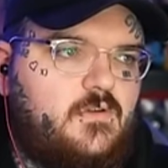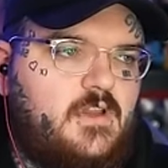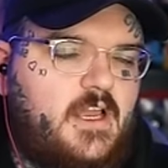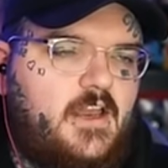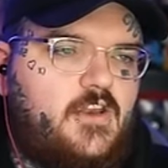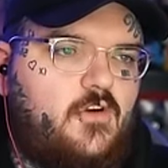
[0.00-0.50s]

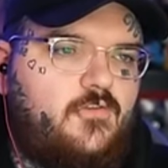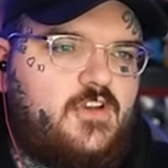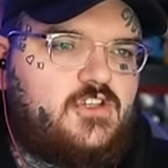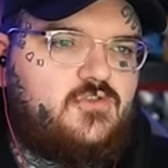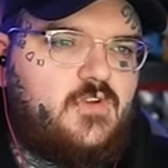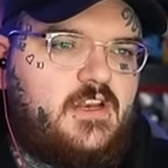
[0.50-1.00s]
Like I know
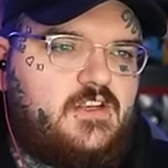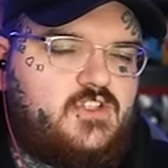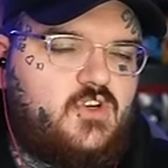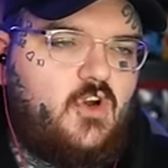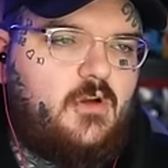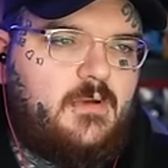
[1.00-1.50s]
Fishious Rend is
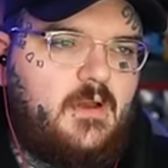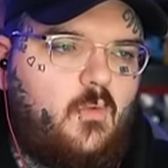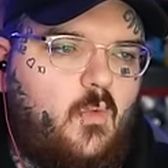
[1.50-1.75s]
strong, but